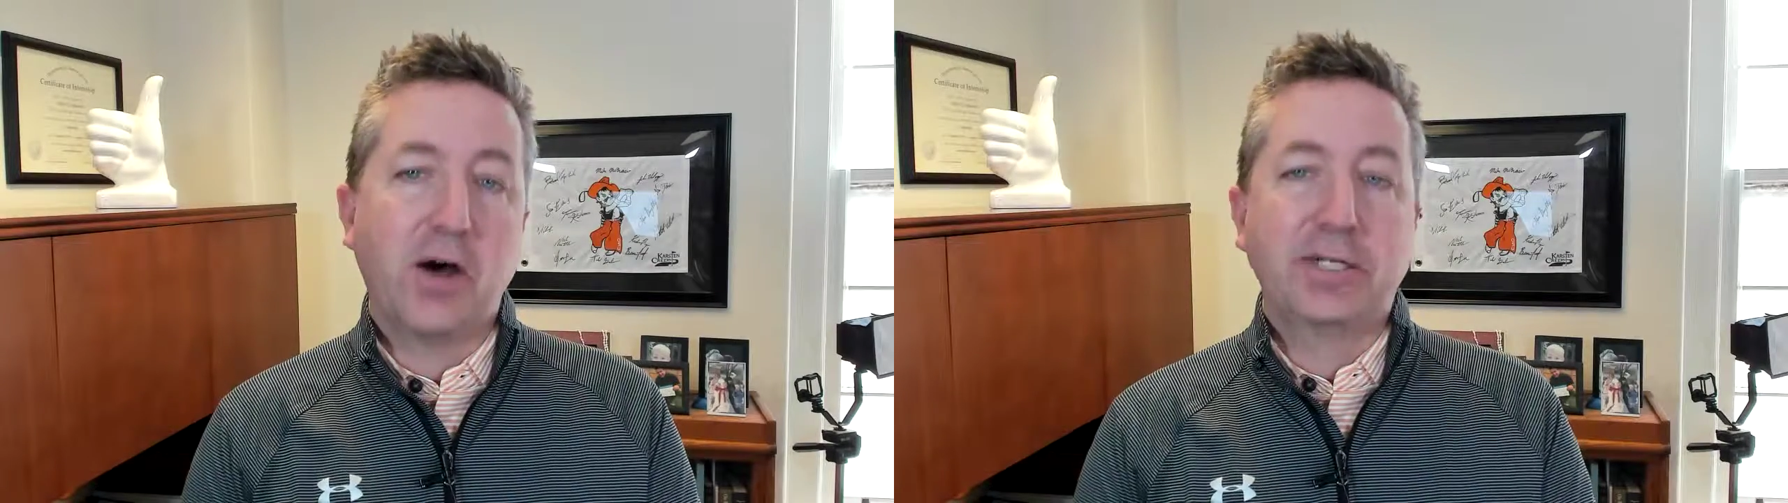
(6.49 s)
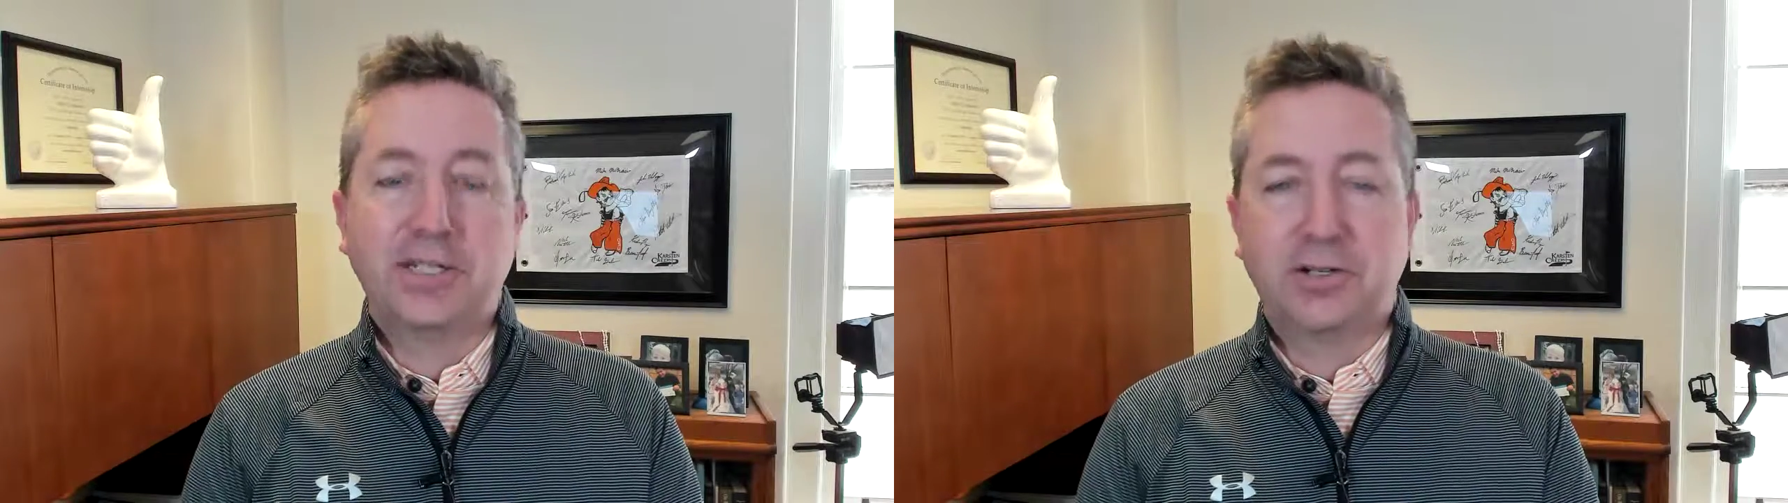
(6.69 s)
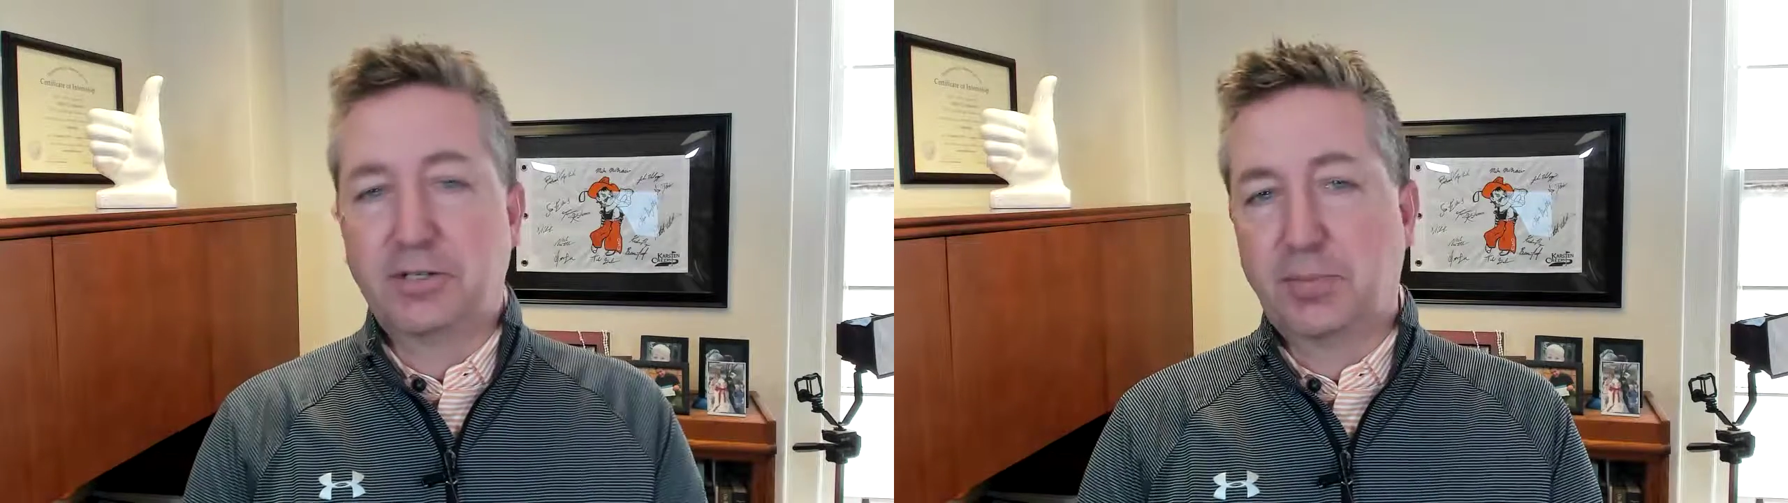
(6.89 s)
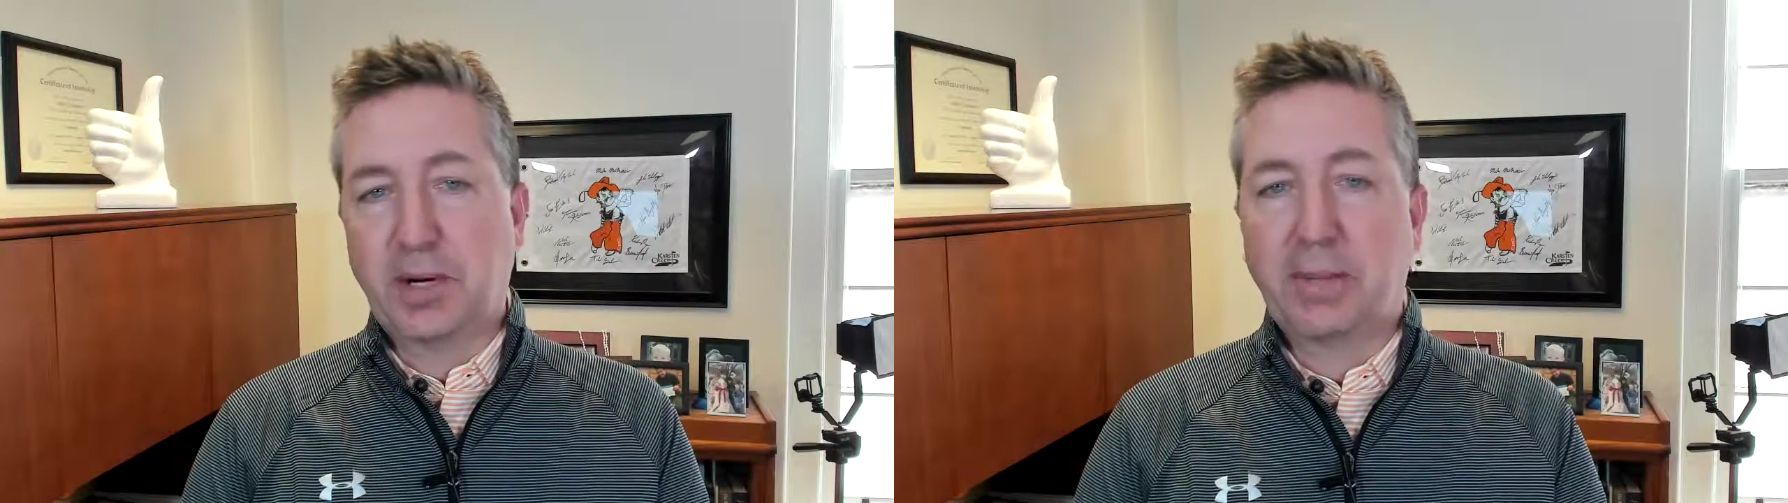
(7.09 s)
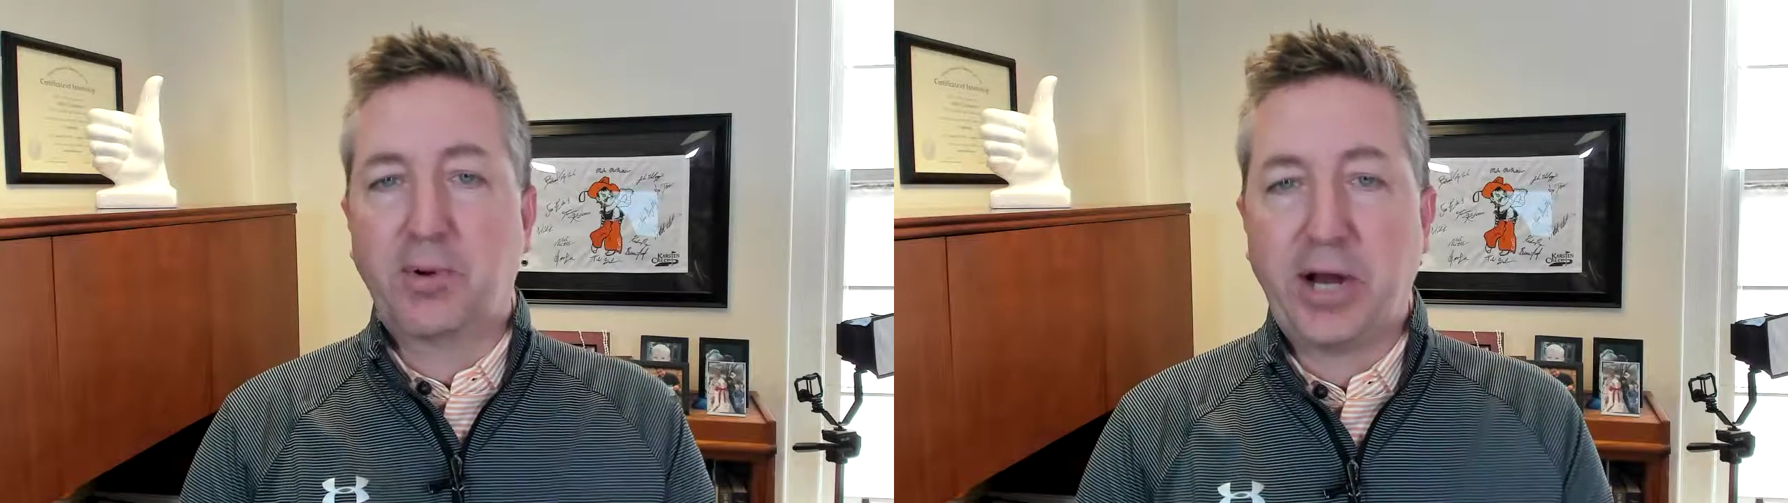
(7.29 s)
until
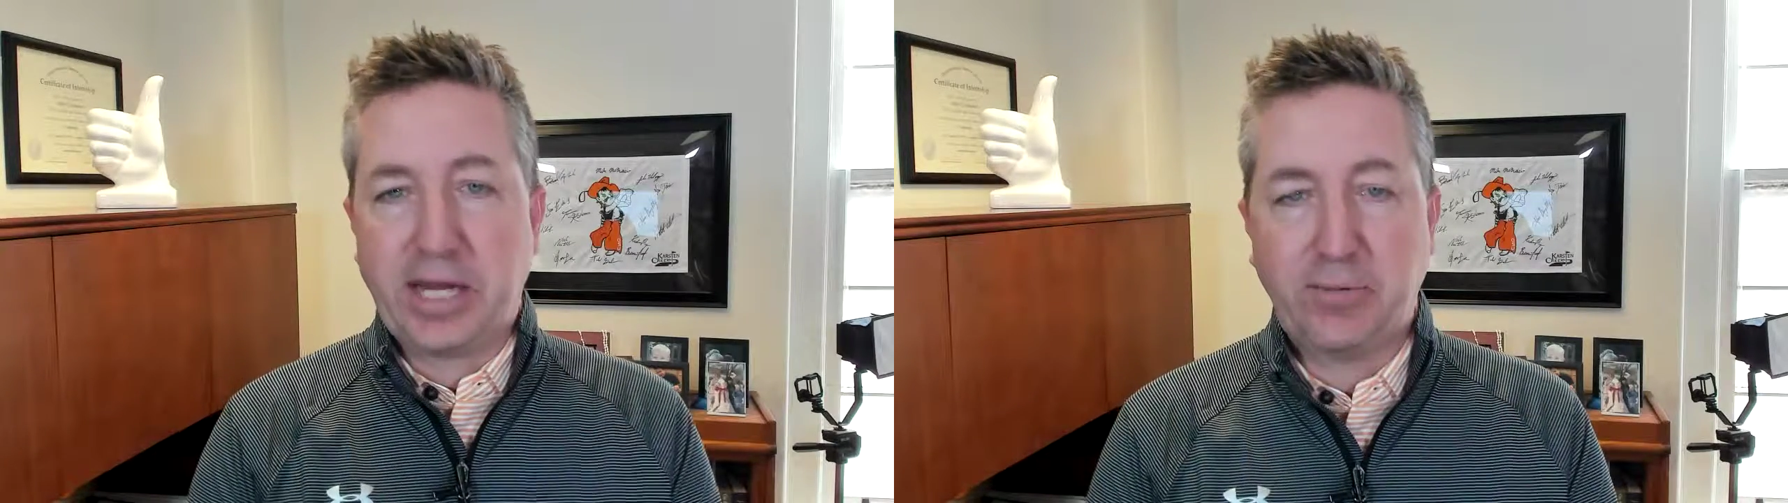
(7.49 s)
spring break.